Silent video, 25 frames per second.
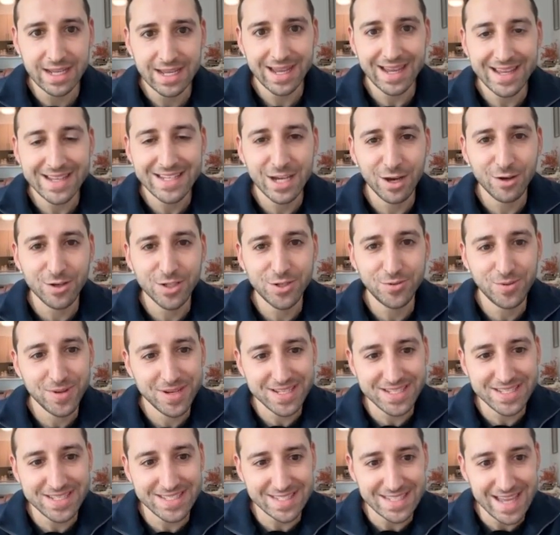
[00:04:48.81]
it tells you
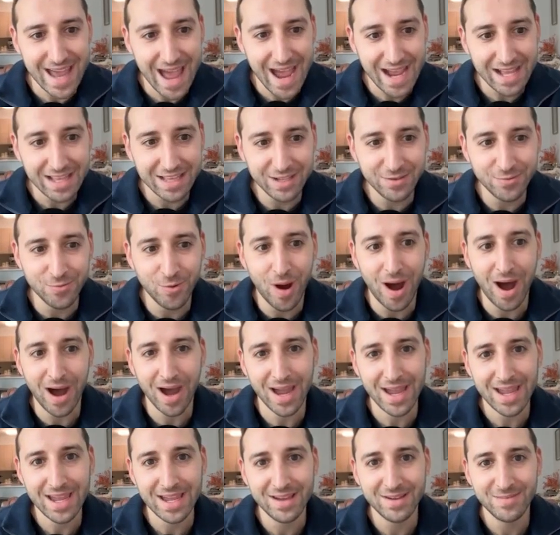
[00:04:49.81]
exactly
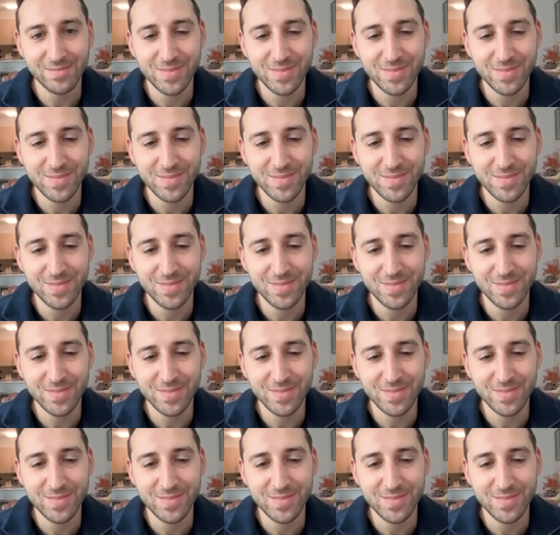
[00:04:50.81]
why,